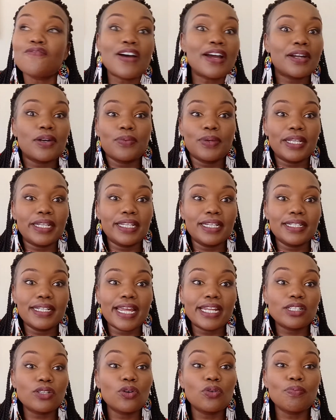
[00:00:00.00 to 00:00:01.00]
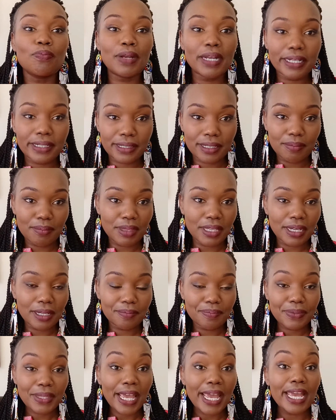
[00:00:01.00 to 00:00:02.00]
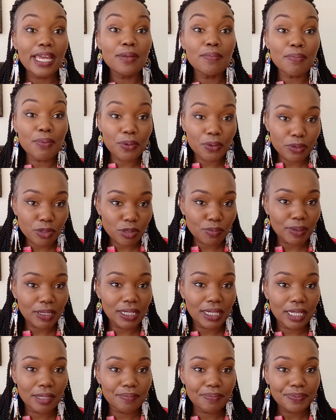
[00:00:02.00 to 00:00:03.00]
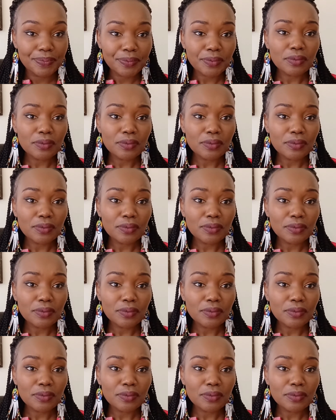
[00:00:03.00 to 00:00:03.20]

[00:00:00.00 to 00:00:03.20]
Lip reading: faraway land and God blessed him there and prospered him.